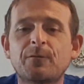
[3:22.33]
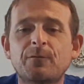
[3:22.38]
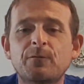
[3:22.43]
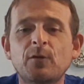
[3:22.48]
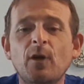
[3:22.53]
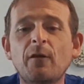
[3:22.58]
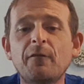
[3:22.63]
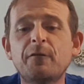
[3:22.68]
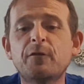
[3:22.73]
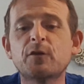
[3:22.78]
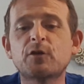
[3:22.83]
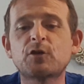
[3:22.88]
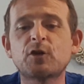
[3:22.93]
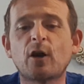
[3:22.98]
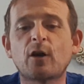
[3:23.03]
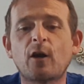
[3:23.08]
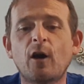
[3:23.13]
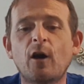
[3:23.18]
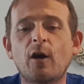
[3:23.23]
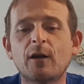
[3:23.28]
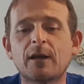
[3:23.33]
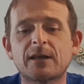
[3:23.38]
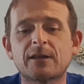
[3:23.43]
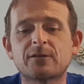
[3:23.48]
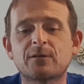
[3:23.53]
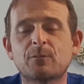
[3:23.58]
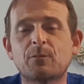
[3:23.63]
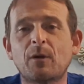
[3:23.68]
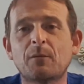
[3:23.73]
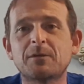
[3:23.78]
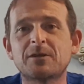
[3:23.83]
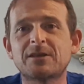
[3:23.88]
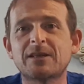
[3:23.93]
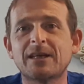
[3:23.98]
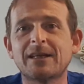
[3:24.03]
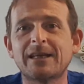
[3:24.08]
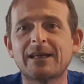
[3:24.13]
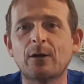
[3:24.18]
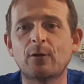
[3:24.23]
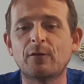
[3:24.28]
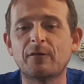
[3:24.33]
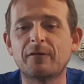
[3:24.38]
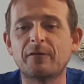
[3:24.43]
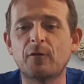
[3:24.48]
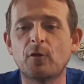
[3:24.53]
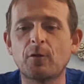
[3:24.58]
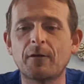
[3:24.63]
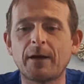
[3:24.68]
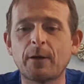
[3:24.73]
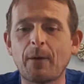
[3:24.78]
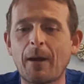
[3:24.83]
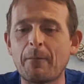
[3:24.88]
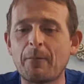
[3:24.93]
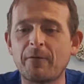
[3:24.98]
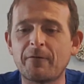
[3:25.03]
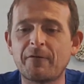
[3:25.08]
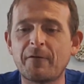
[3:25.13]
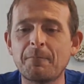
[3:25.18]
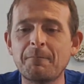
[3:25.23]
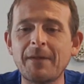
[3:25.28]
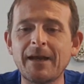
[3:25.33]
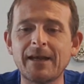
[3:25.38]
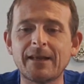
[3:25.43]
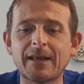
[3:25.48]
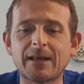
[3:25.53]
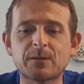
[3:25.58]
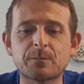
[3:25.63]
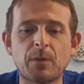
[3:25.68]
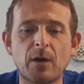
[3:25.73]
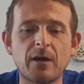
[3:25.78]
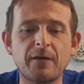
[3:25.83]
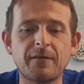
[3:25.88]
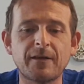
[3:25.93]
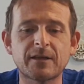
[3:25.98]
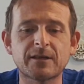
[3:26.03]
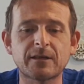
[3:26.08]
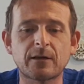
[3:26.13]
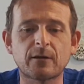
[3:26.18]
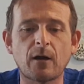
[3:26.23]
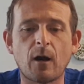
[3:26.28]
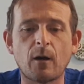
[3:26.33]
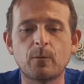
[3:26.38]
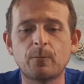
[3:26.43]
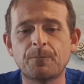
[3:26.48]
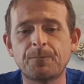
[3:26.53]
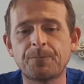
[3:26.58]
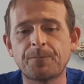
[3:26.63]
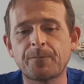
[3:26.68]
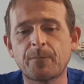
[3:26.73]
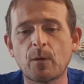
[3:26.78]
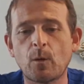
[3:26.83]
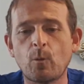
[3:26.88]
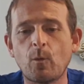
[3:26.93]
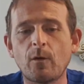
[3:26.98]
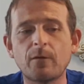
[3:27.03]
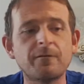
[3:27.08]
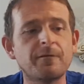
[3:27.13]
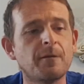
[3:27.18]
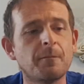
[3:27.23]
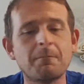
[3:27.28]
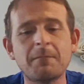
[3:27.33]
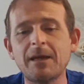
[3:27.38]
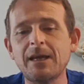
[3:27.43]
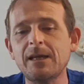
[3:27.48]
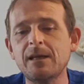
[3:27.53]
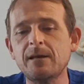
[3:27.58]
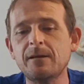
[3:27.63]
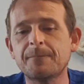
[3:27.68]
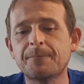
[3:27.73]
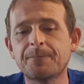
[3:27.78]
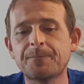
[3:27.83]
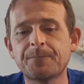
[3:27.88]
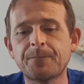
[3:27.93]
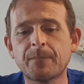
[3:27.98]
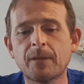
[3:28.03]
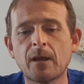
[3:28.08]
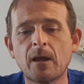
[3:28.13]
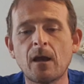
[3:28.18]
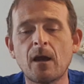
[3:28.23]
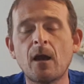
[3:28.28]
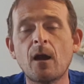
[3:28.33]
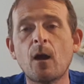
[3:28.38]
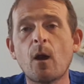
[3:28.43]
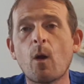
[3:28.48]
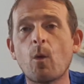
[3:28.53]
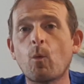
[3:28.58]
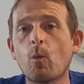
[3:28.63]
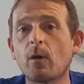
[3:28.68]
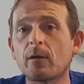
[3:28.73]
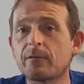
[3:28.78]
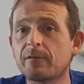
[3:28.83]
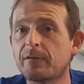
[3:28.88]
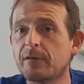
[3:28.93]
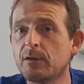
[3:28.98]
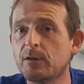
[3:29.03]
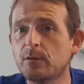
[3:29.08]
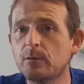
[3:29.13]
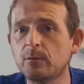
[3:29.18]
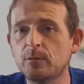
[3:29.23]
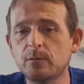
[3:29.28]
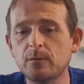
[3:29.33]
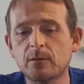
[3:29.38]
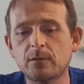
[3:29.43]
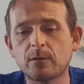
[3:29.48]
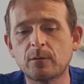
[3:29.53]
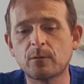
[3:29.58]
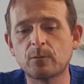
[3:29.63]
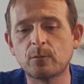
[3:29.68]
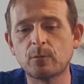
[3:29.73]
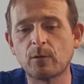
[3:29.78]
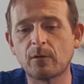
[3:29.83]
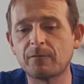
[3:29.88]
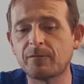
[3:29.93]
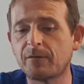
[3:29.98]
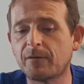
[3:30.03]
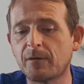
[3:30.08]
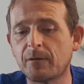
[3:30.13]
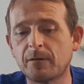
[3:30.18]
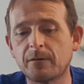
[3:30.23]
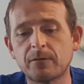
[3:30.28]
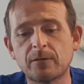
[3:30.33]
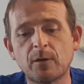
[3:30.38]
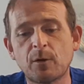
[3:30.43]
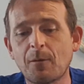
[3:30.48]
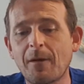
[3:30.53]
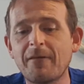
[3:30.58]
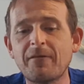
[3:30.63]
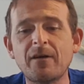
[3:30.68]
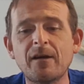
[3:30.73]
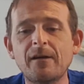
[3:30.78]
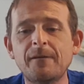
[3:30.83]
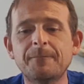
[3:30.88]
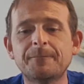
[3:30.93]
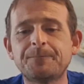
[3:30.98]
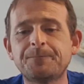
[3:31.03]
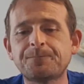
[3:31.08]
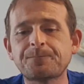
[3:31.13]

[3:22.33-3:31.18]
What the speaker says: Not for a chocoholic, because they're probably sitting here all 4 anyway, but for me, that's perfect, because I'll go, one for me, one for you, one for whoever.